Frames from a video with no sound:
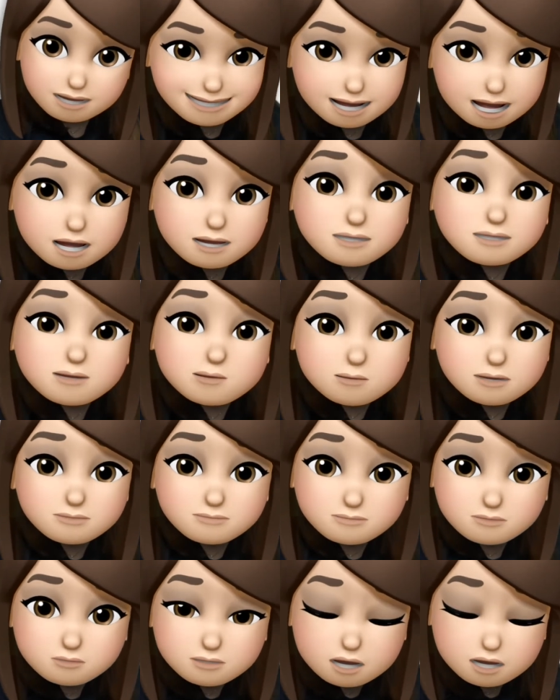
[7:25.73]
So if
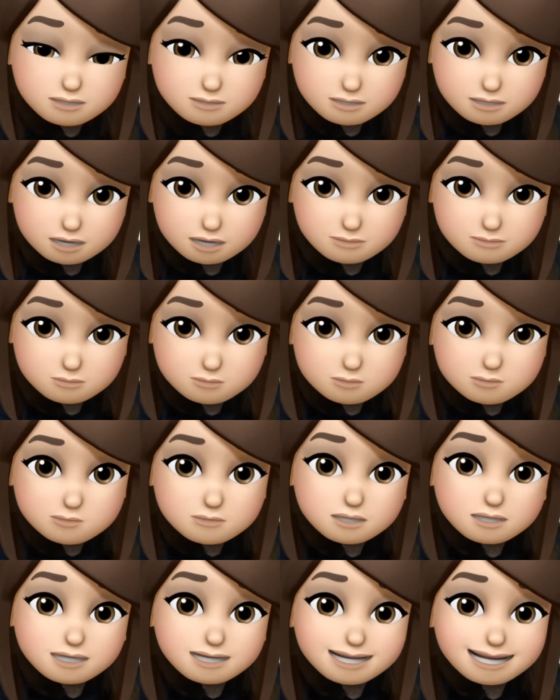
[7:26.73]
you can't come to the
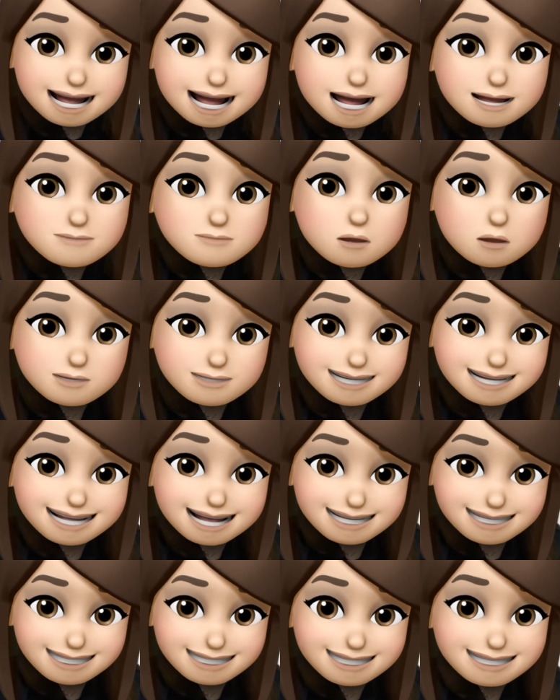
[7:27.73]
same
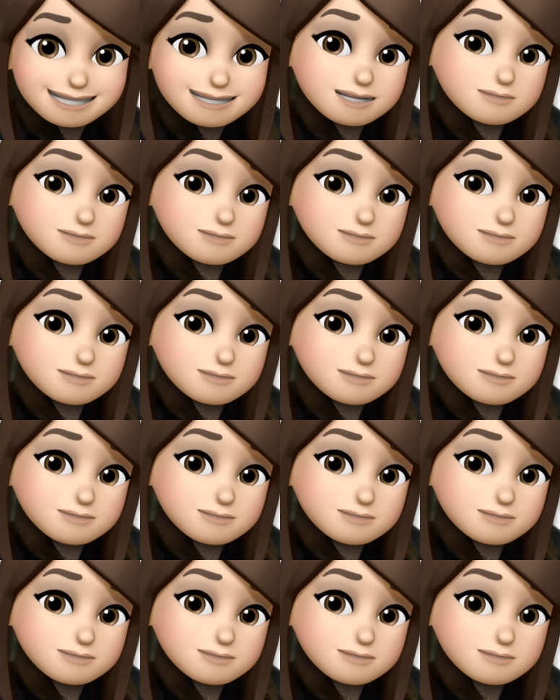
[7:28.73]
consensus,